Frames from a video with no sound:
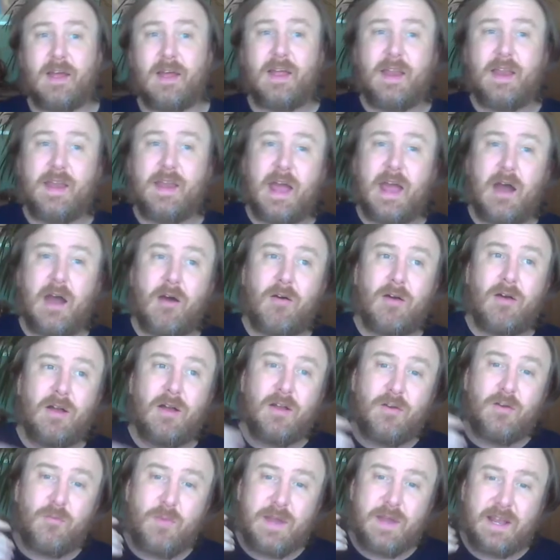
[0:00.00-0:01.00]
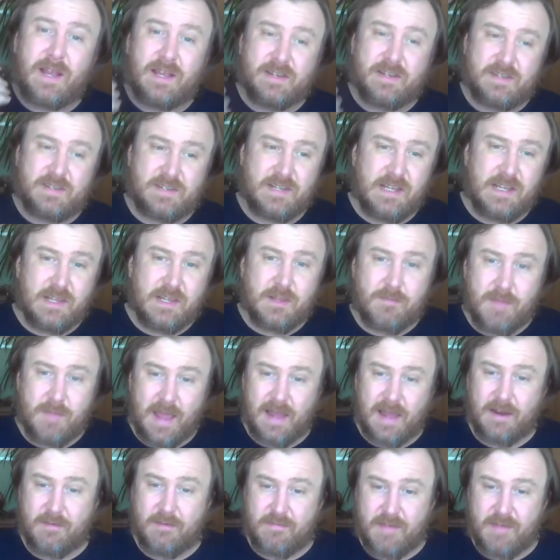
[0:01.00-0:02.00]
Now, we can see the
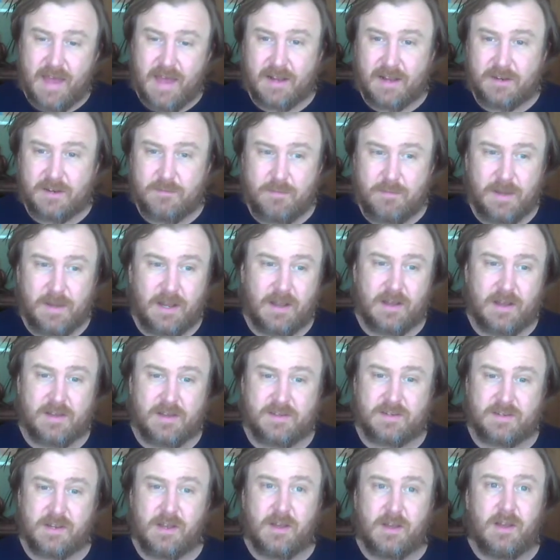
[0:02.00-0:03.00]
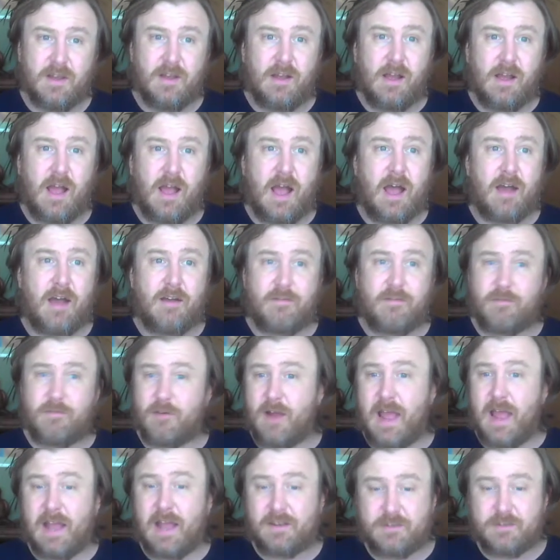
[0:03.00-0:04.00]
main effect because
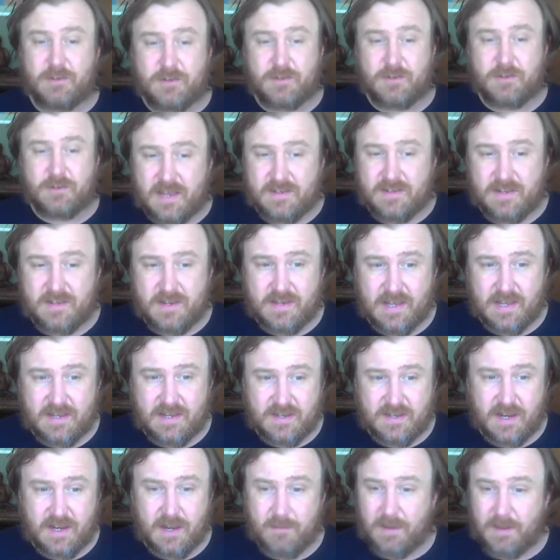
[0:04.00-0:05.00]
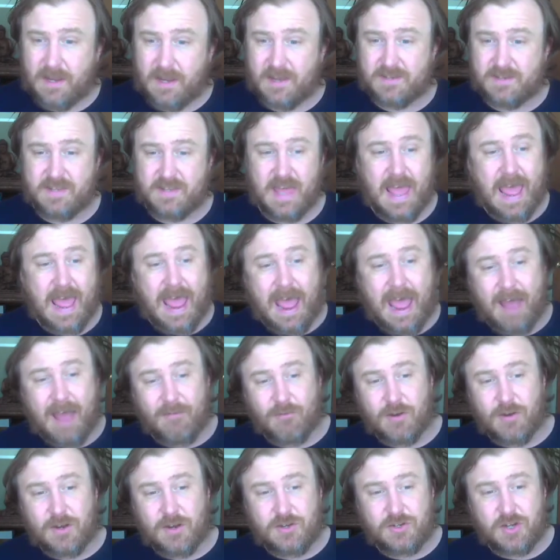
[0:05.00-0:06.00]
for exercise intensity, because the
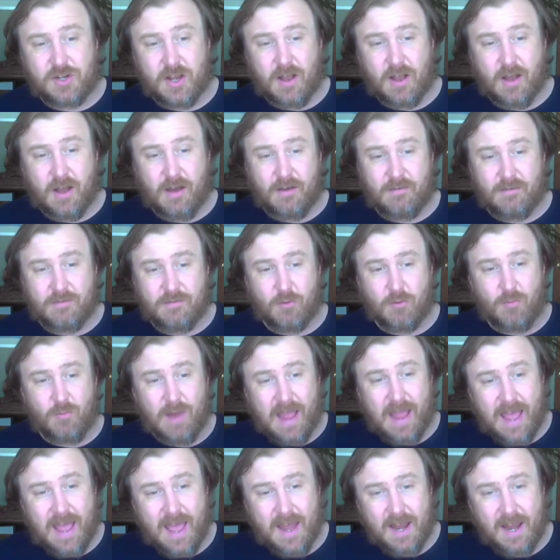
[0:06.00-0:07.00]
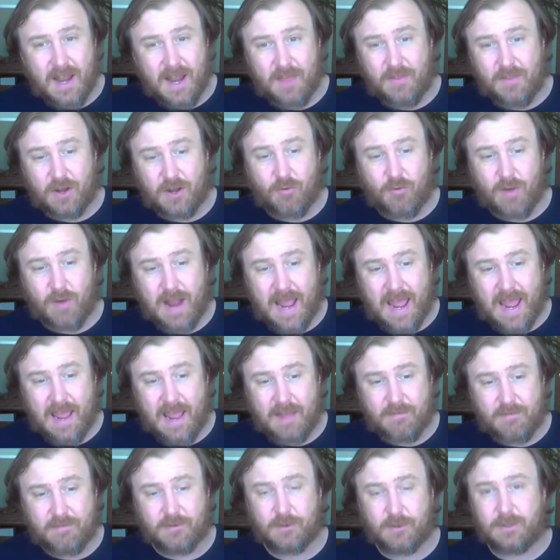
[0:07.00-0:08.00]
average of the red and the gray
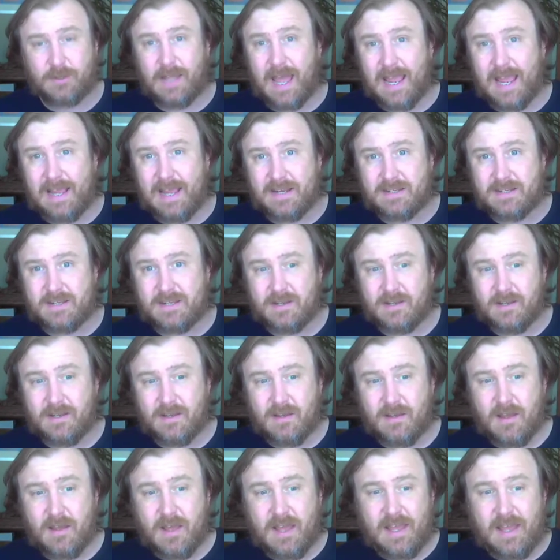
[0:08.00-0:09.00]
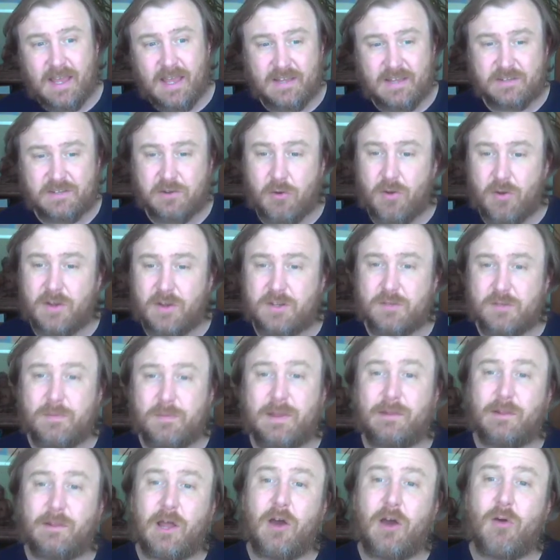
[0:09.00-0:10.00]
for light is going to be
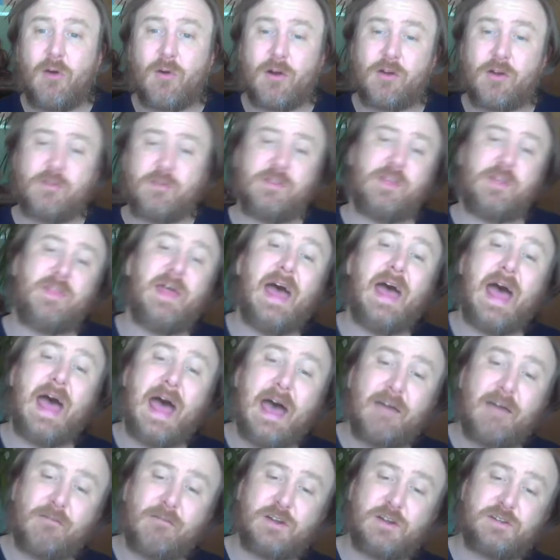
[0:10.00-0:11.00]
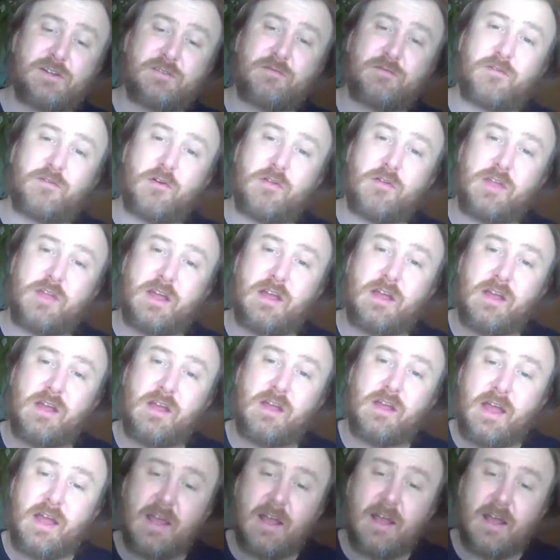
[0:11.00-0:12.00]
lower than the average for the
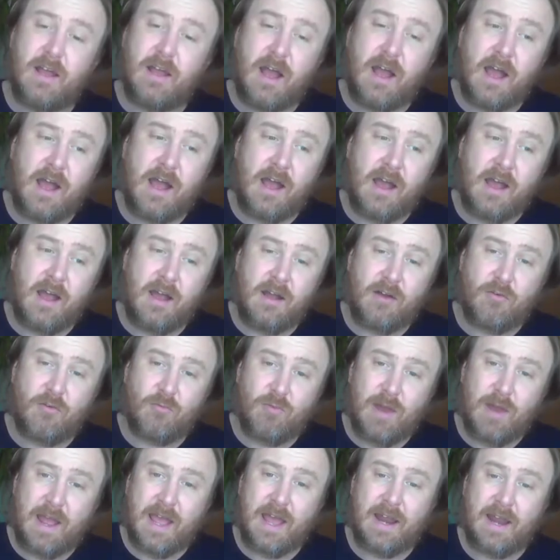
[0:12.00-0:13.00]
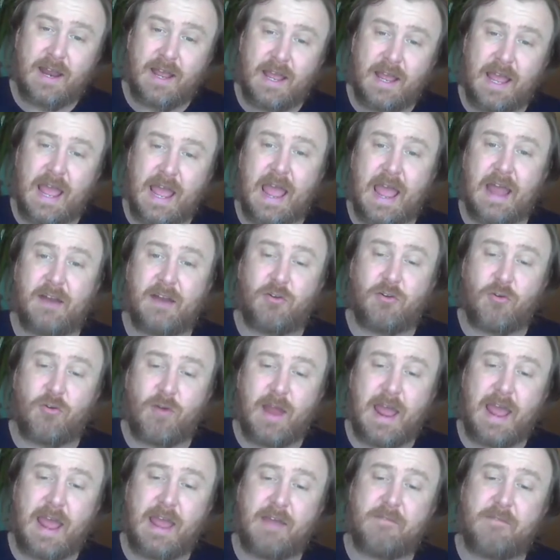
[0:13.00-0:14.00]
red and
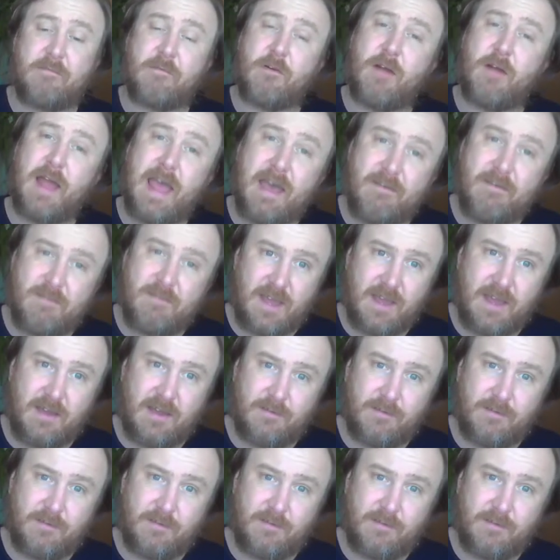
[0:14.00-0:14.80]
gray for heavy.